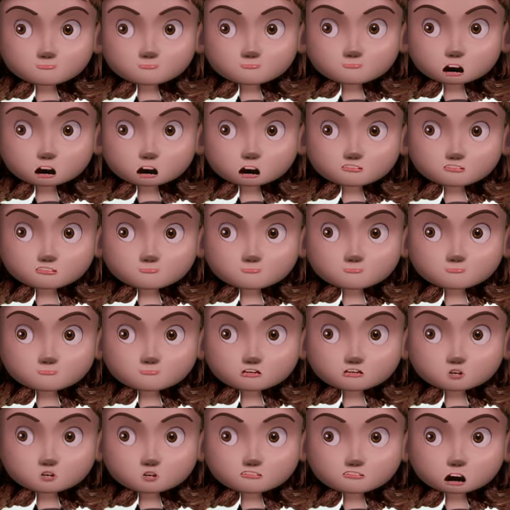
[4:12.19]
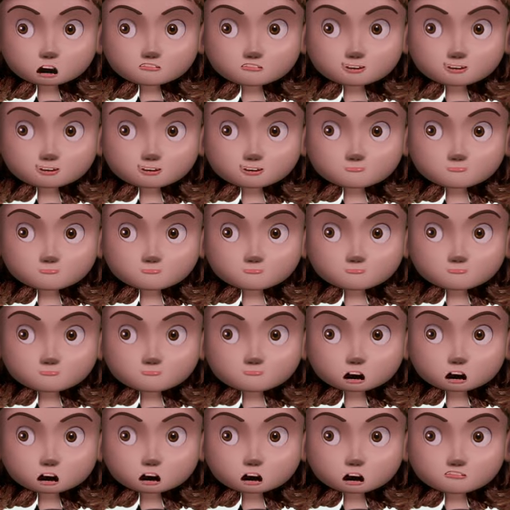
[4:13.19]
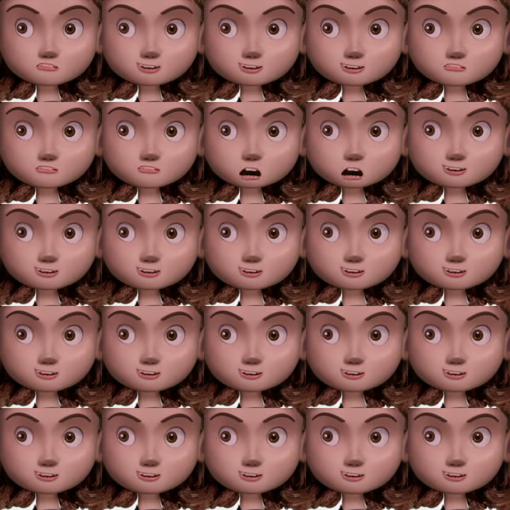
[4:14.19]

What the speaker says: Not just the logo shape, but the shapes